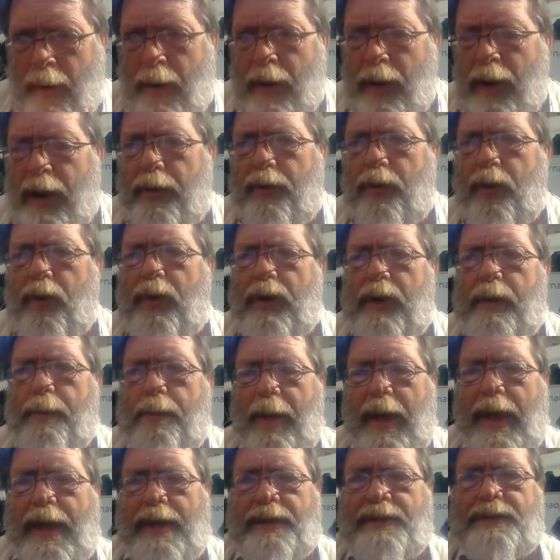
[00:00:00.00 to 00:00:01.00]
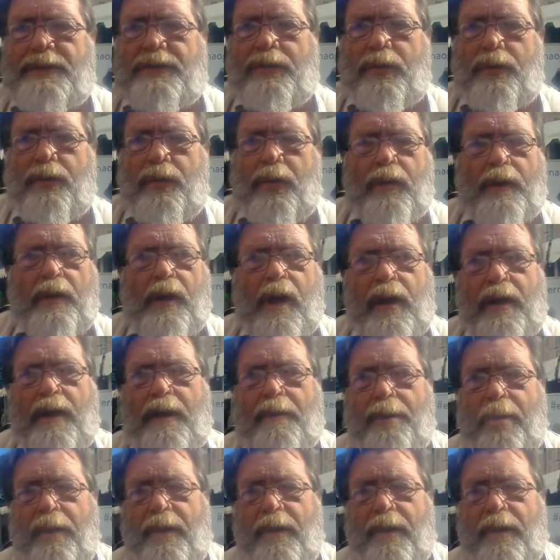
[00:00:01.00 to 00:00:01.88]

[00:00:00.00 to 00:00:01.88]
It all depends on what kind of